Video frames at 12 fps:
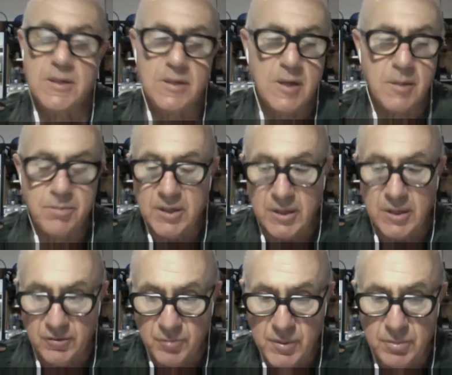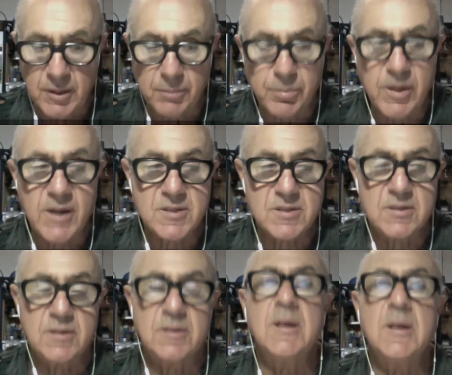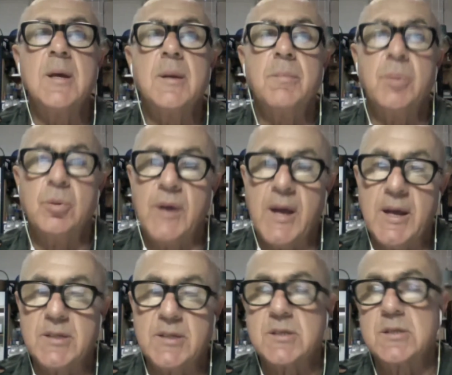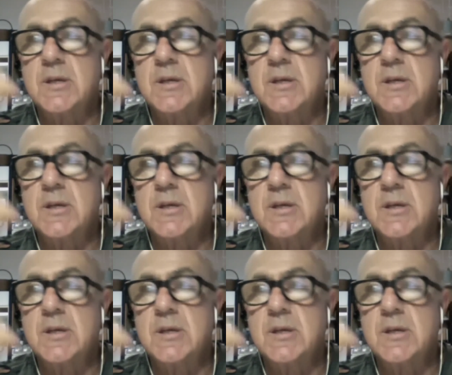And I'm thinking of people like Branson, Bill Gates,